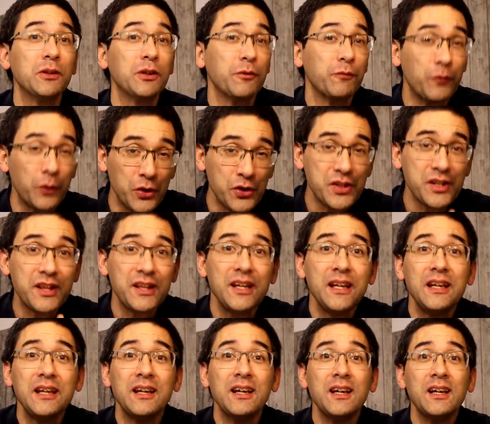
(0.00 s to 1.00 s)
But the first
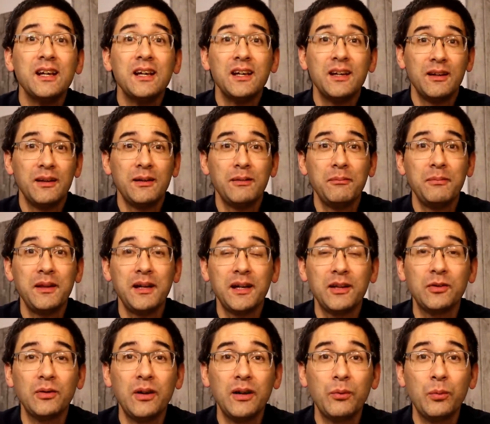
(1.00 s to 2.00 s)
thing um,
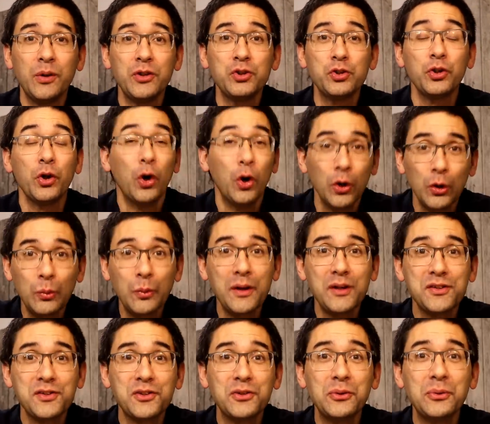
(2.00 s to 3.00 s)
that Uh, one should
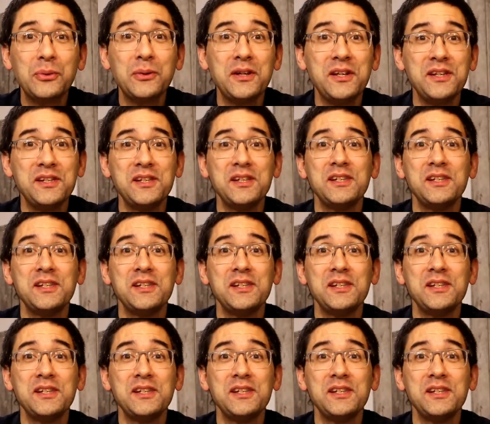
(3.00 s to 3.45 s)
always do is,